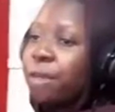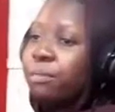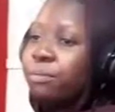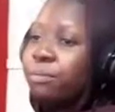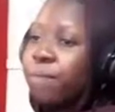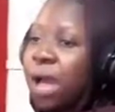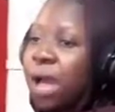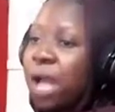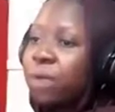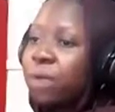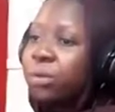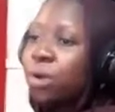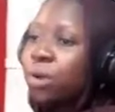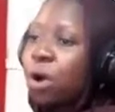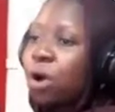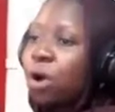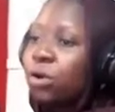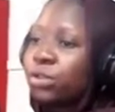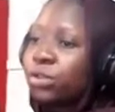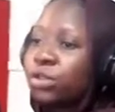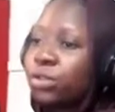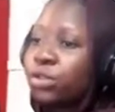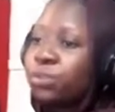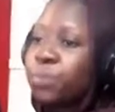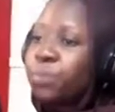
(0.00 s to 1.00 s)
Baru
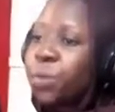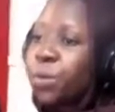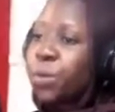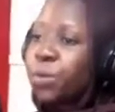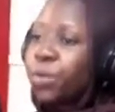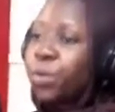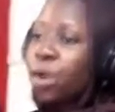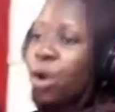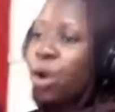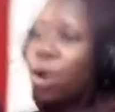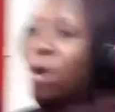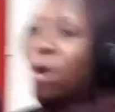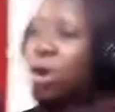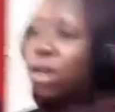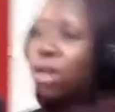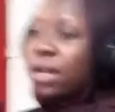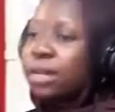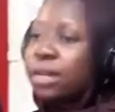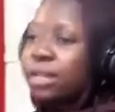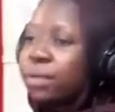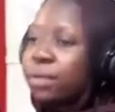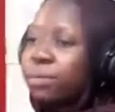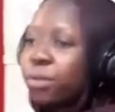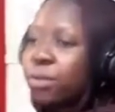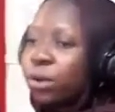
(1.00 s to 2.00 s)
also spoke
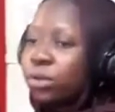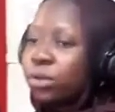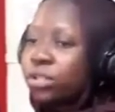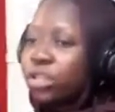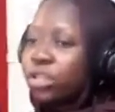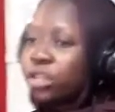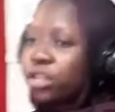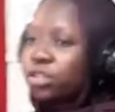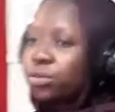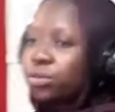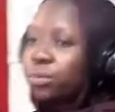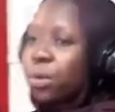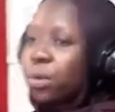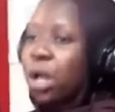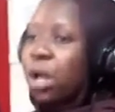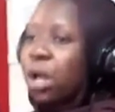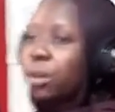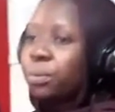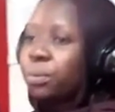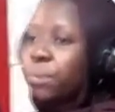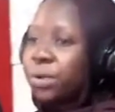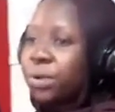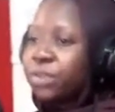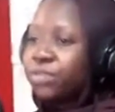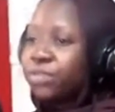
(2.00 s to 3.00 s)
on the project
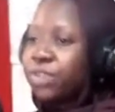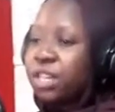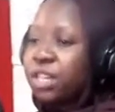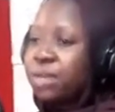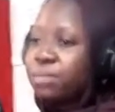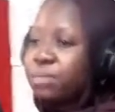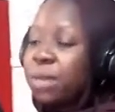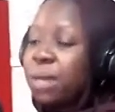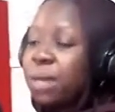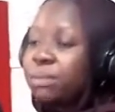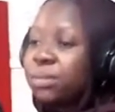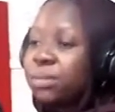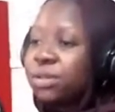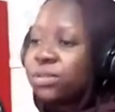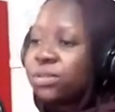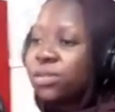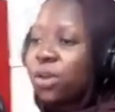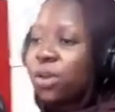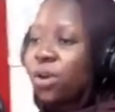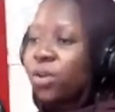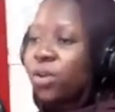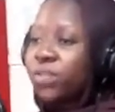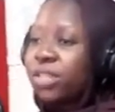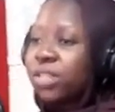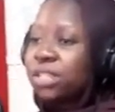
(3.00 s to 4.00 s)
while briefing members
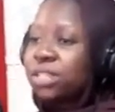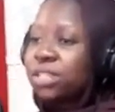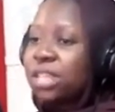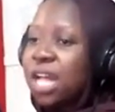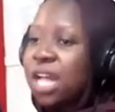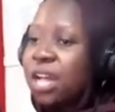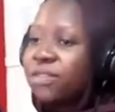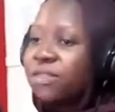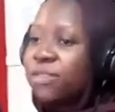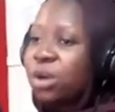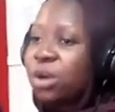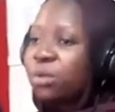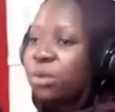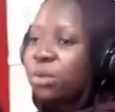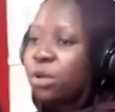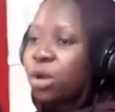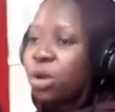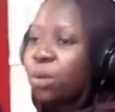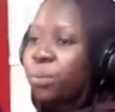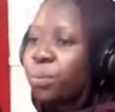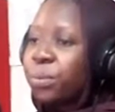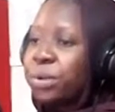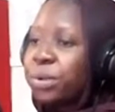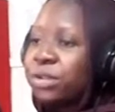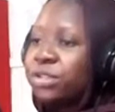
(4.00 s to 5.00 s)
of the staff of the
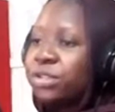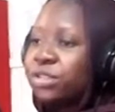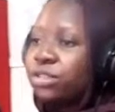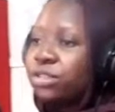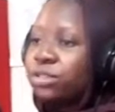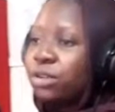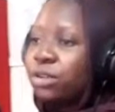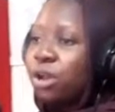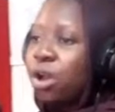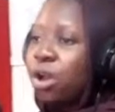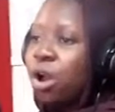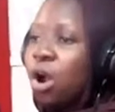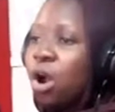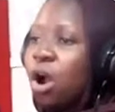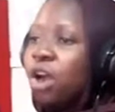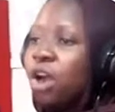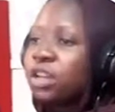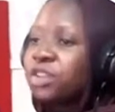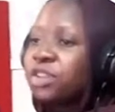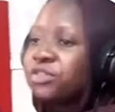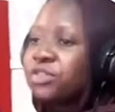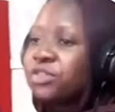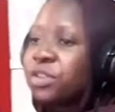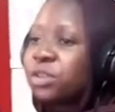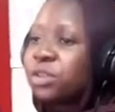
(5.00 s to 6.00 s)
corporation
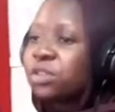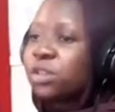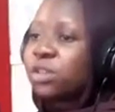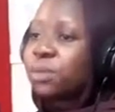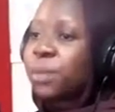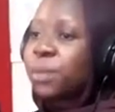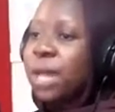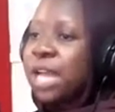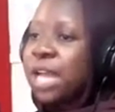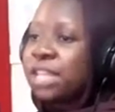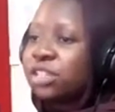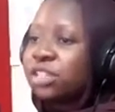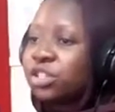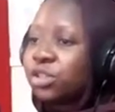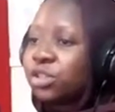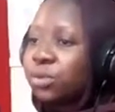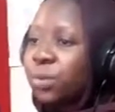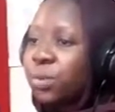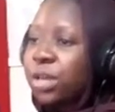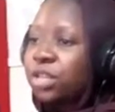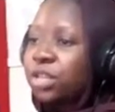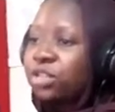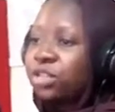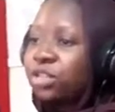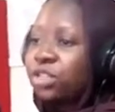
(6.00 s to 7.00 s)
on the fuel supply
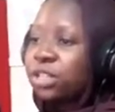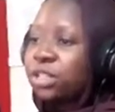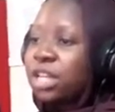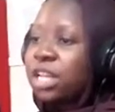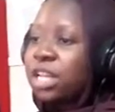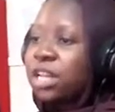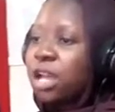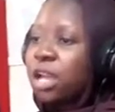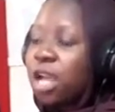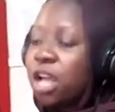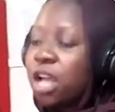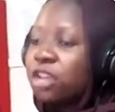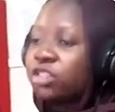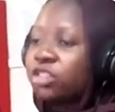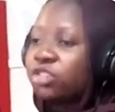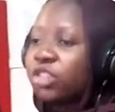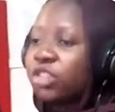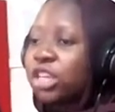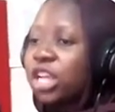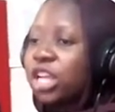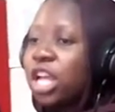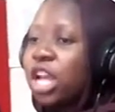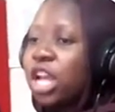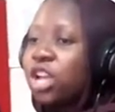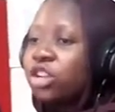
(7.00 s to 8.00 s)
situation in the
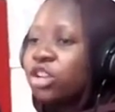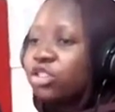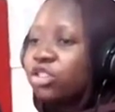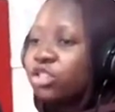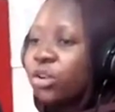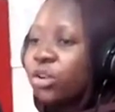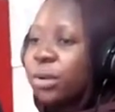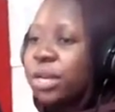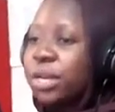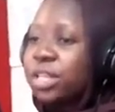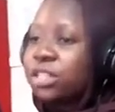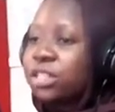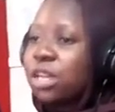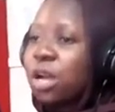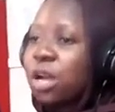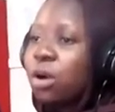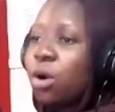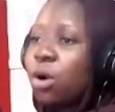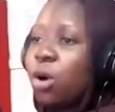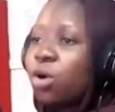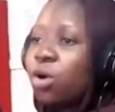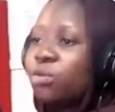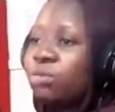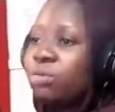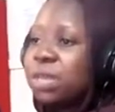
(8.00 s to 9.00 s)
country during the
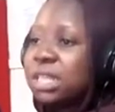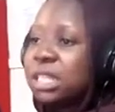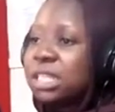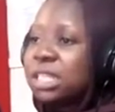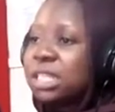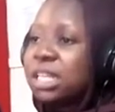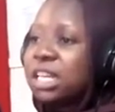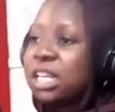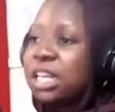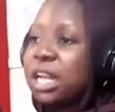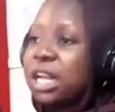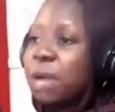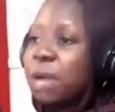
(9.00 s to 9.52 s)
town hall meeting in